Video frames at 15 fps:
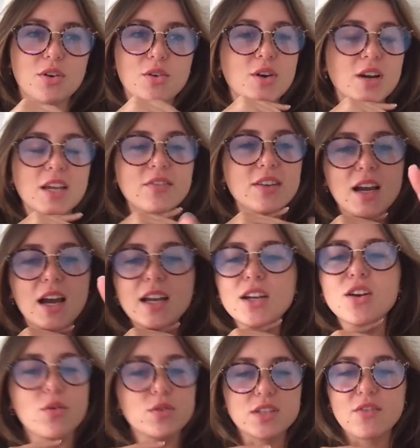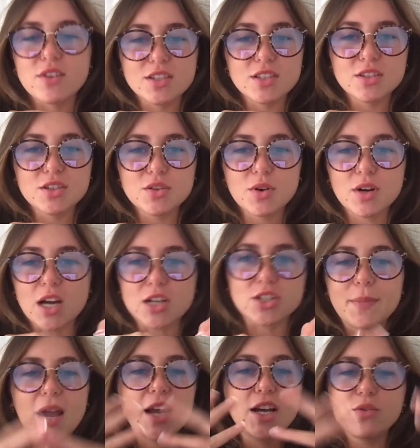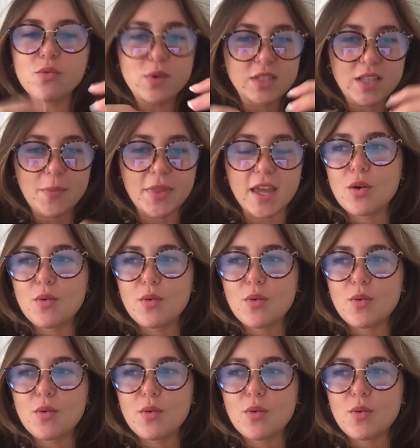or even I didn't know it was Ever Since New York. I just I knew it was something.